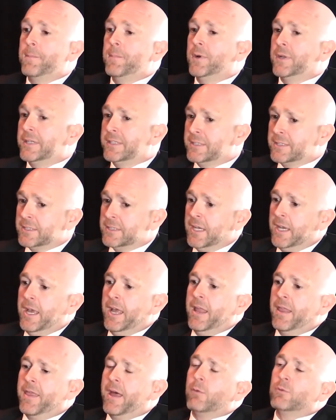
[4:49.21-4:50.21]
But
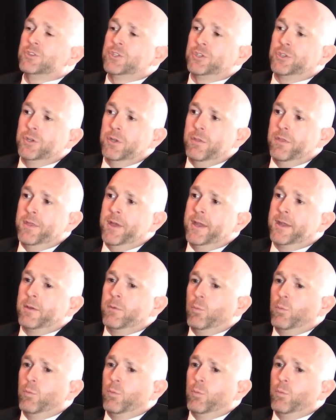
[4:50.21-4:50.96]
that was a good thing.